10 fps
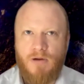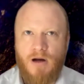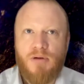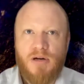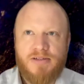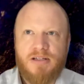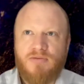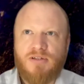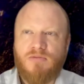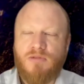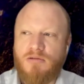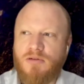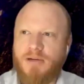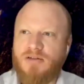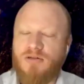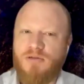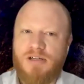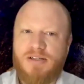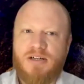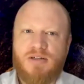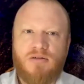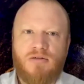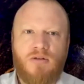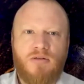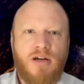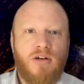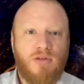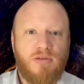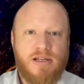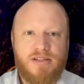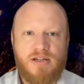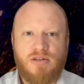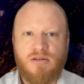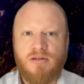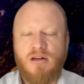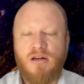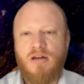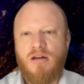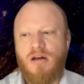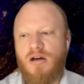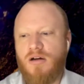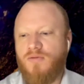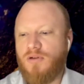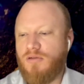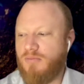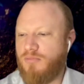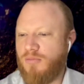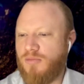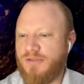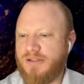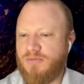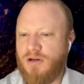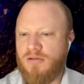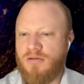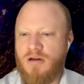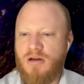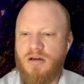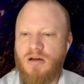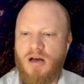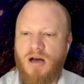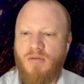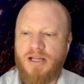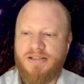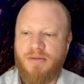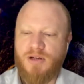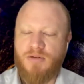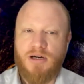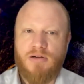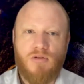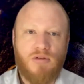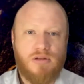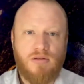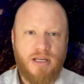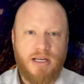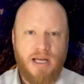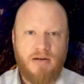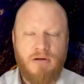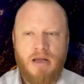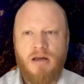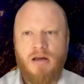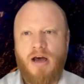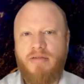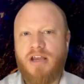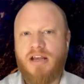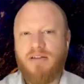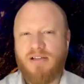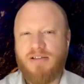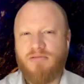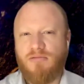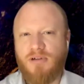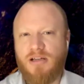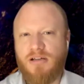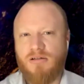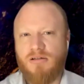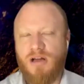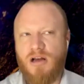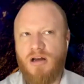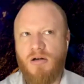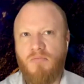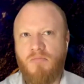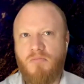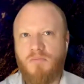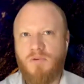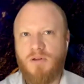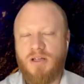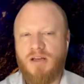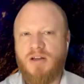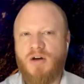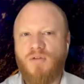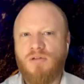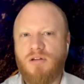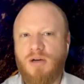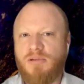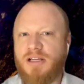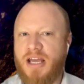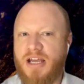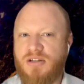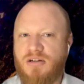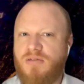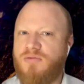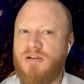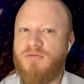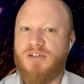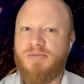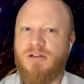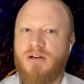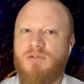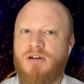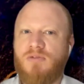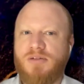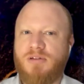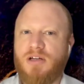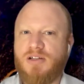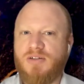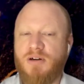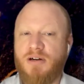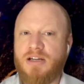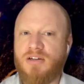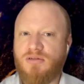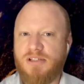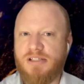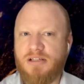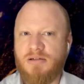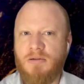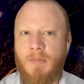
personally have done work with Bayesian optimization on online optimization for quantum problems as well. It's something we're also looking at. I think there's a real novel application of reinforcement learning. Reinforcement learning is very interesting